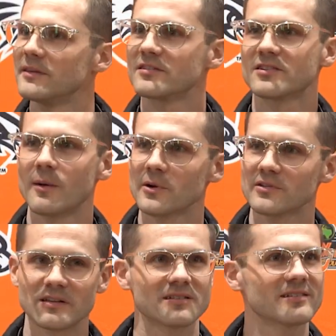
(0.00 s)
in the
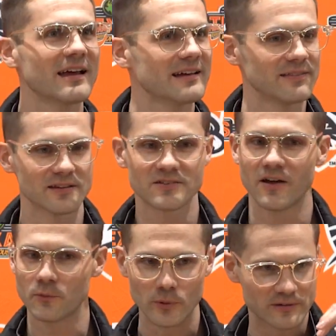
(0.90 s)
summers. The second the
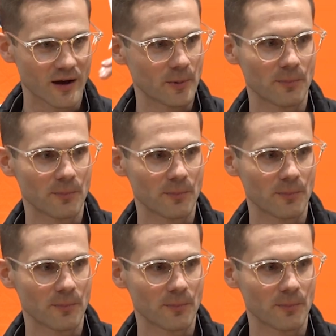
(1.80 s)
sun would come